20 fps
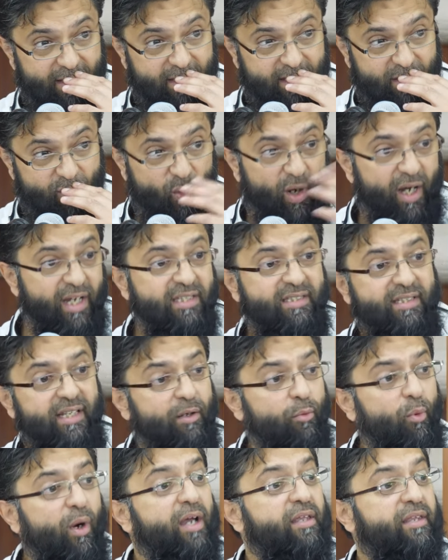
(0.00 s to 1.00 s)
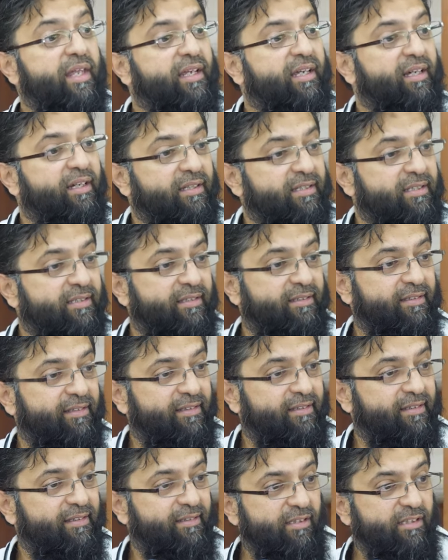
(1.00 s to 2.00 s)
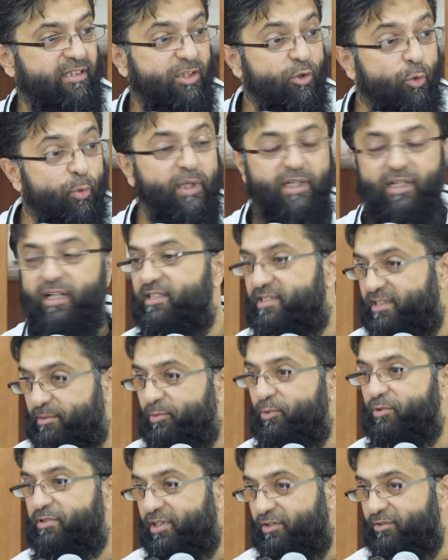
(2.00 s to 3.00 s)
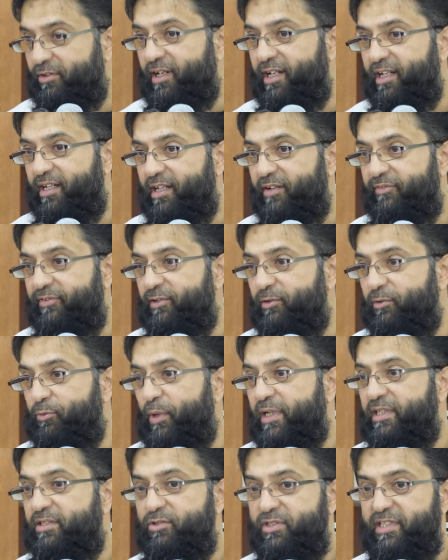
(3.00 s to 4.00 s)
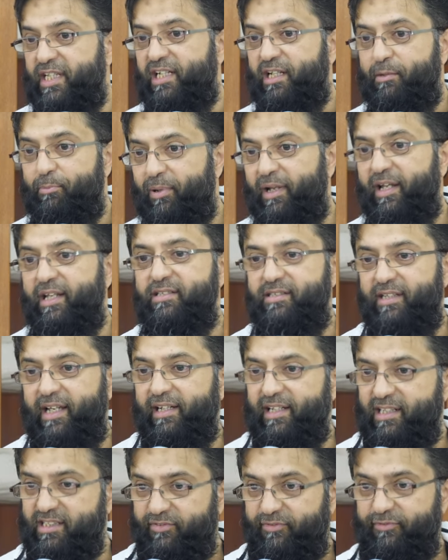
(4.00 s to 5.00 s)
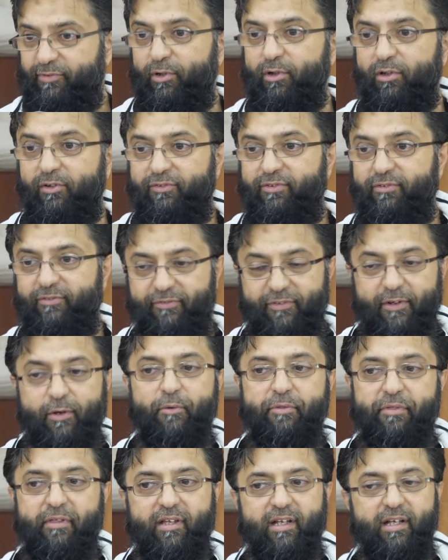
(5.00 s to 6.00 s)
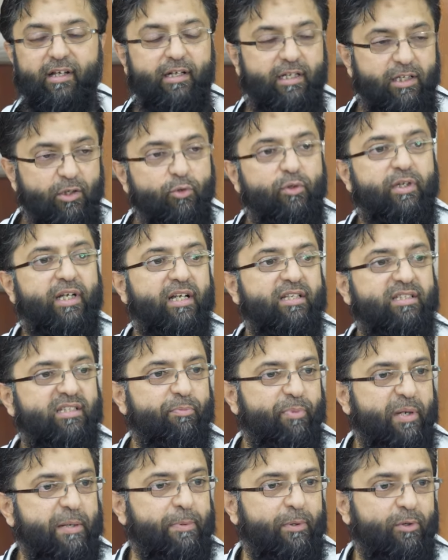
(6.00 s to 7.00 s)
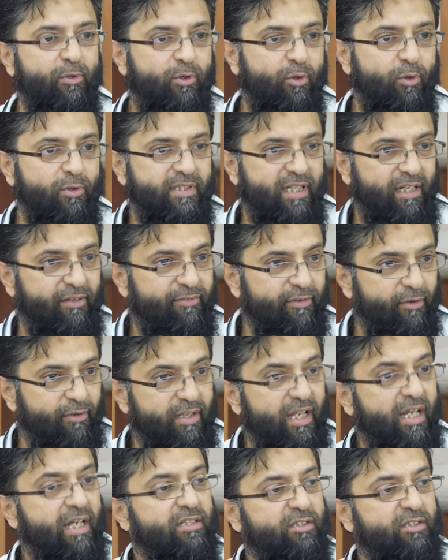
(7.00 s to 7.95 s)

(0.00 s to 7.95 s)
Why, is the, why are they cursed? You would curse them also, right? If you went to sit in a place and it's full of filth, you'd curse the people who cause that filth.